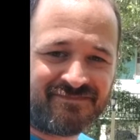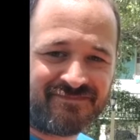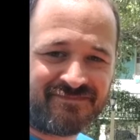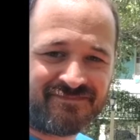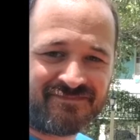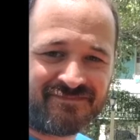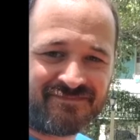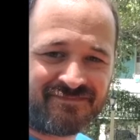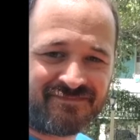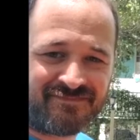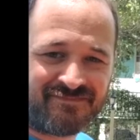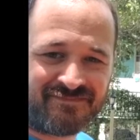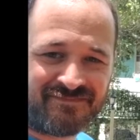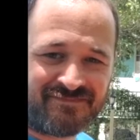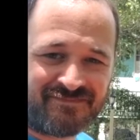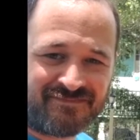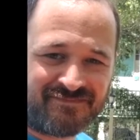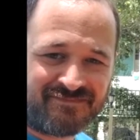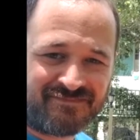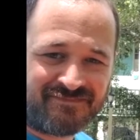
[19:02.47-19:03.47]

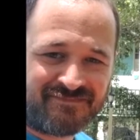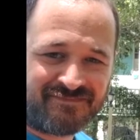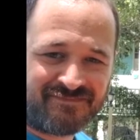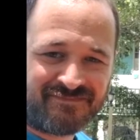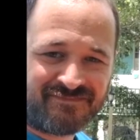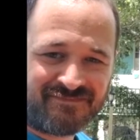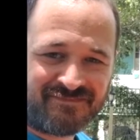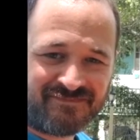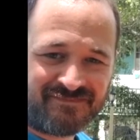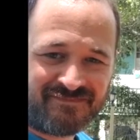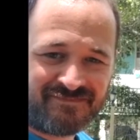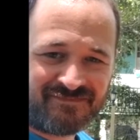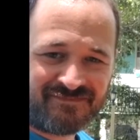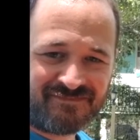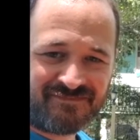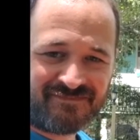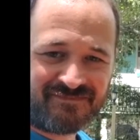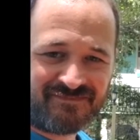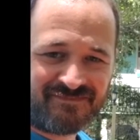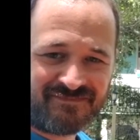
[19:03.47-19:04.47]

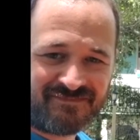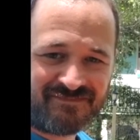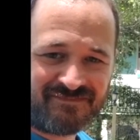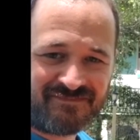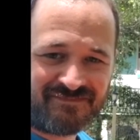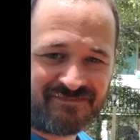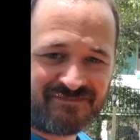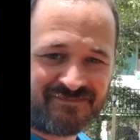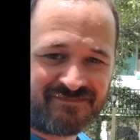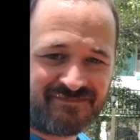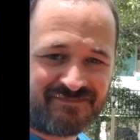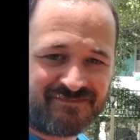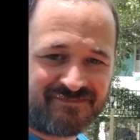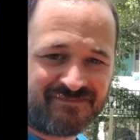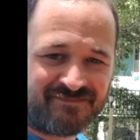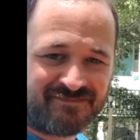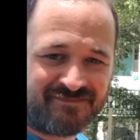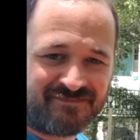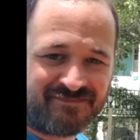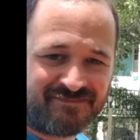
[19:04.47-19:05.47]

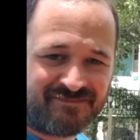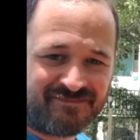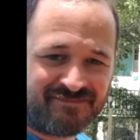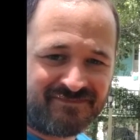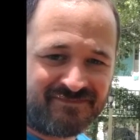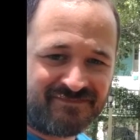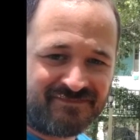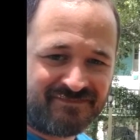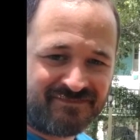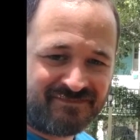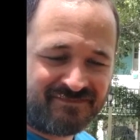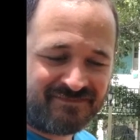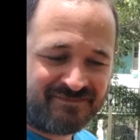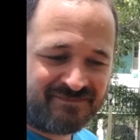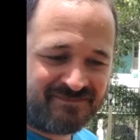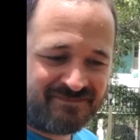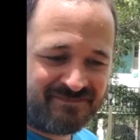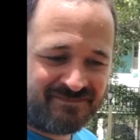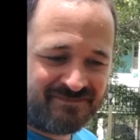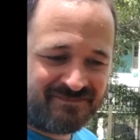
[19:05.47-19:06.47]

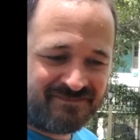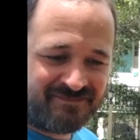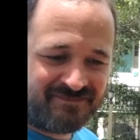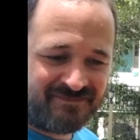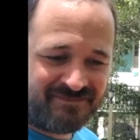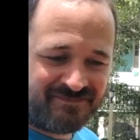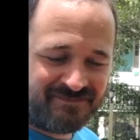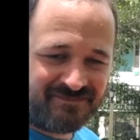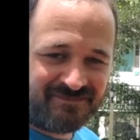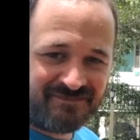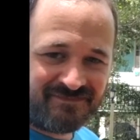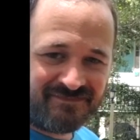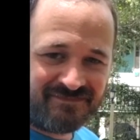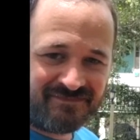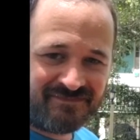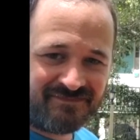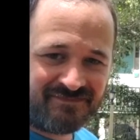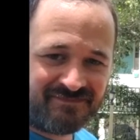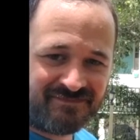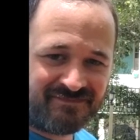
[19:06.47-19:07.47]

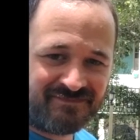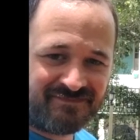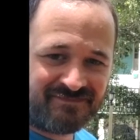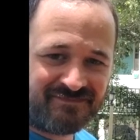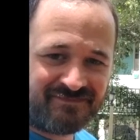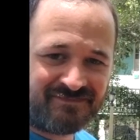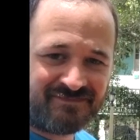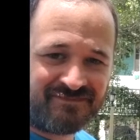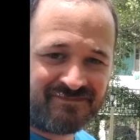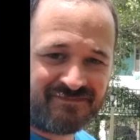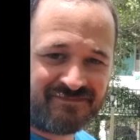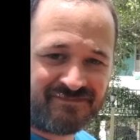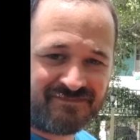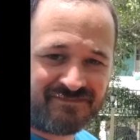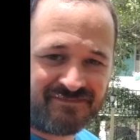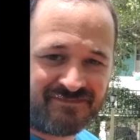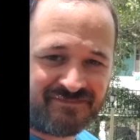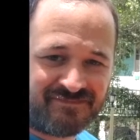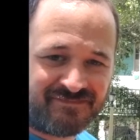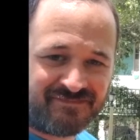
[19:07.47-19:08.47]

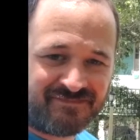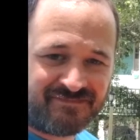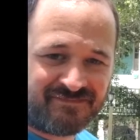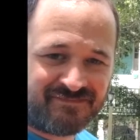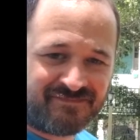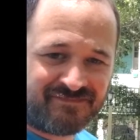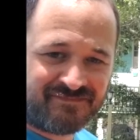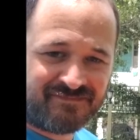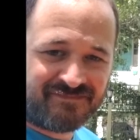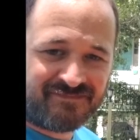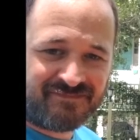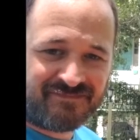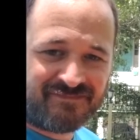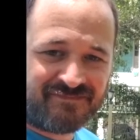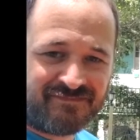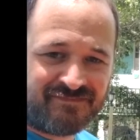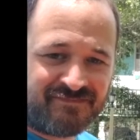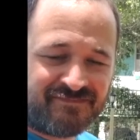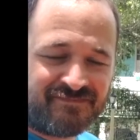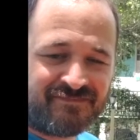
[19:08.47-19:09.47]

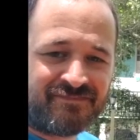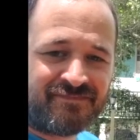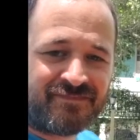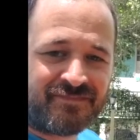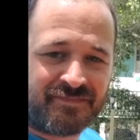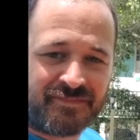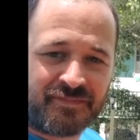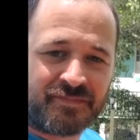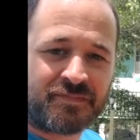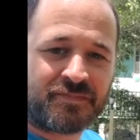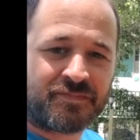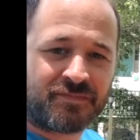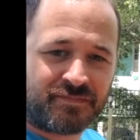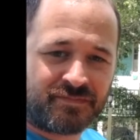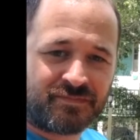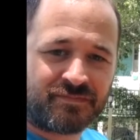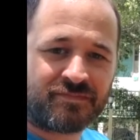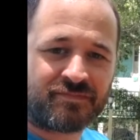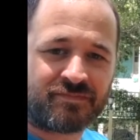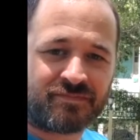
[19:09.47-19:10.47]

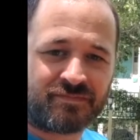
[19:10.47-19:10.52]
[no speech]